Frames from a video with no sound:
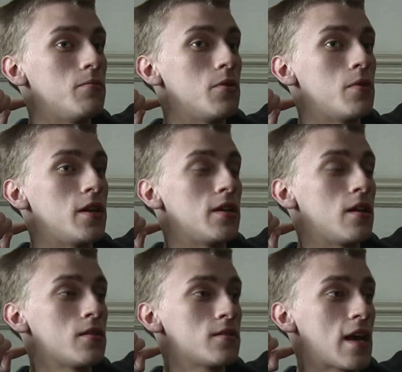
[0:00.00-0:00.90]
when it
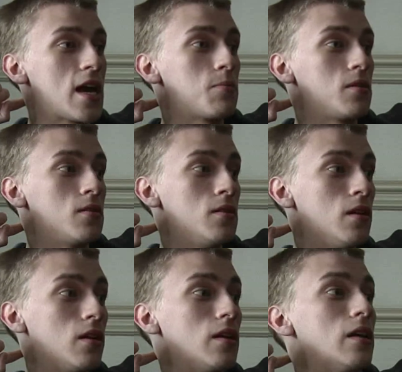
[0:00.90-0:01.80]
does happen,
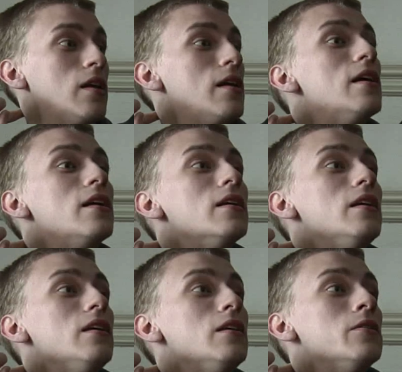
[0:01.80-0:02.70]

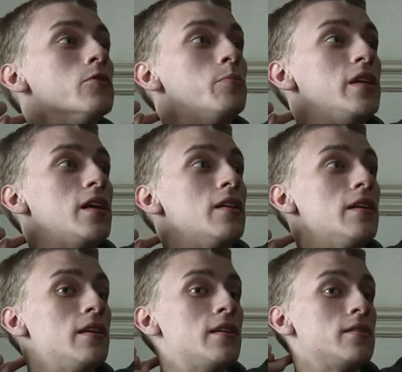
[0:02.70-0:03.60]
you'll be at
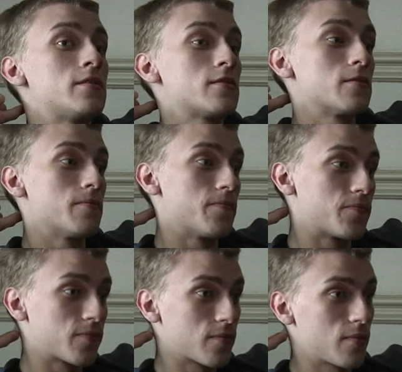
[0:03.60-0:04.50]
ease,
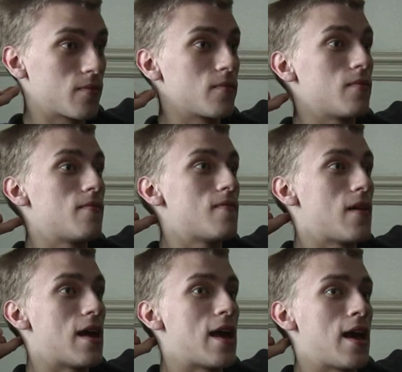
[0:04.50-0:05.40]

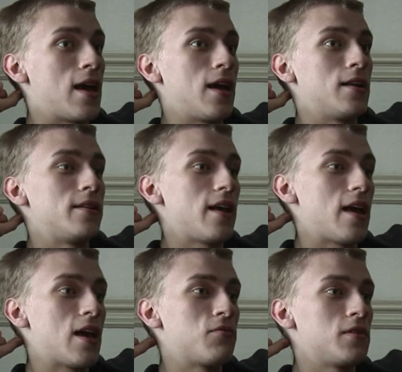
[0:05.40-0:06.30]
and
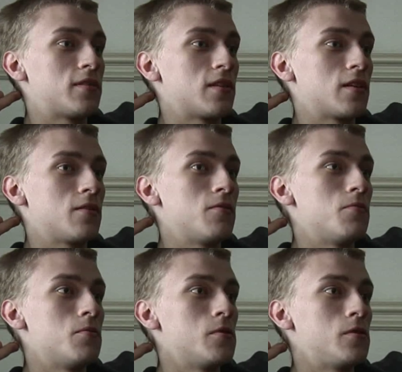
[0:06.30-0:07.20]
everything
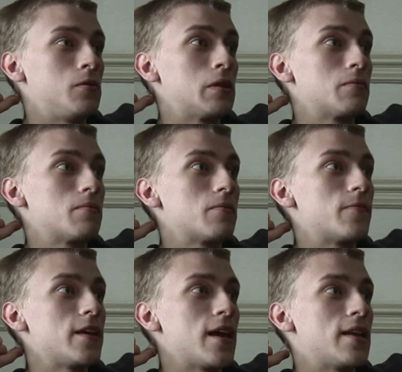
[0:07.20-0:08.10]
will
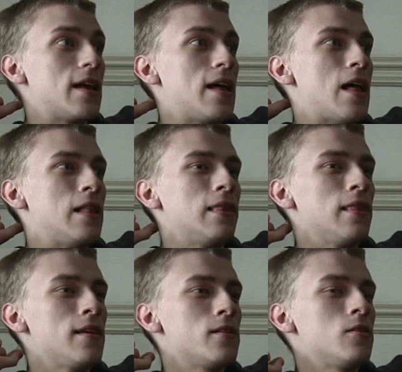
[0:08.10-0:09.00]
get a
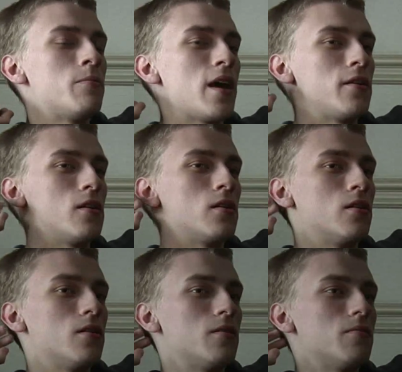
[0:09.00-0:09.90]
little better
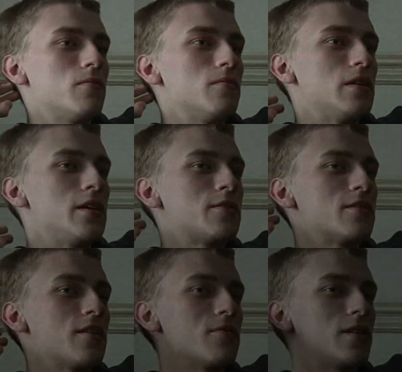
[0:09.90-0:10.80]
each
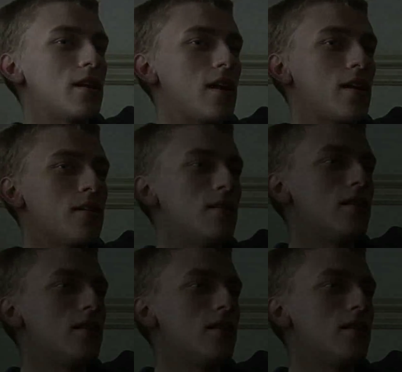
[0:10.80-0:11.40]
and every day.